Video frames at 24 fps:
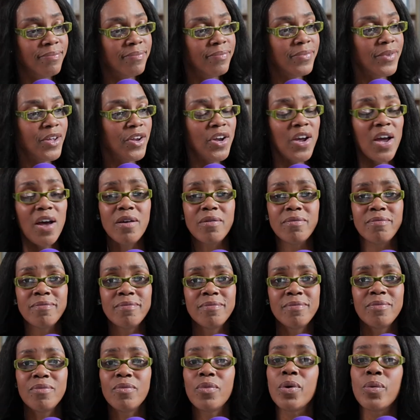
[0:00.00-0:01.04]
There you go.
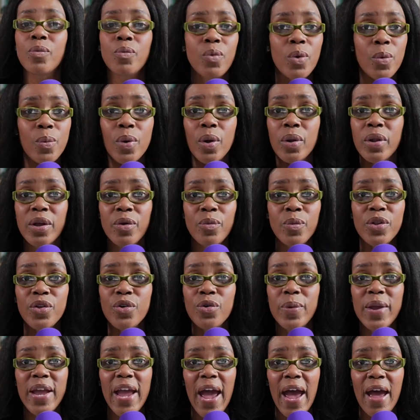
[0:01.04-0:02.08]
We're rolling with who
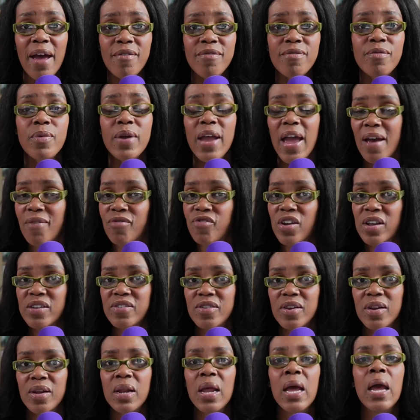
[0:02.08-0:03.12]
we have. We have
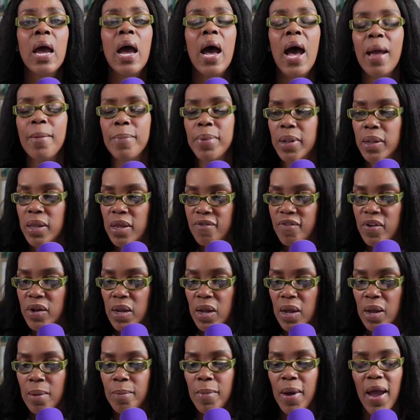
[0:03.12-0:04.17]
Justin. I believe in
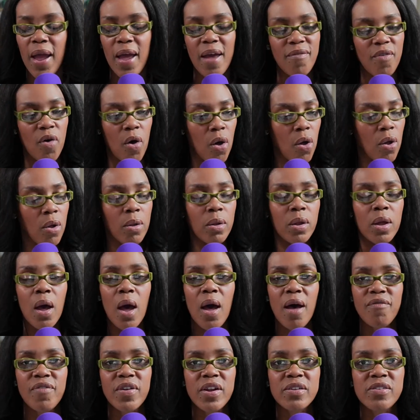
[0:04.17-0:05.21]
him. I have all
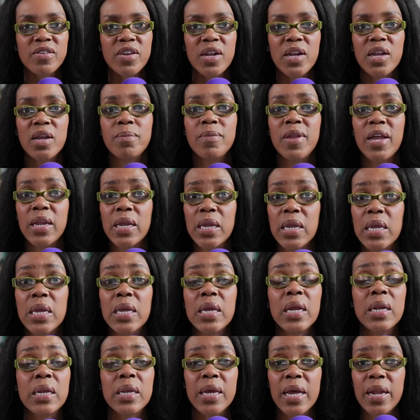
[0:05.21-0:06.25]
confidence in him that he
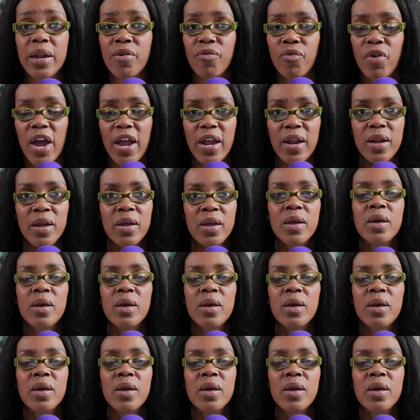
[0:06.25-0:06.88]
can get it right.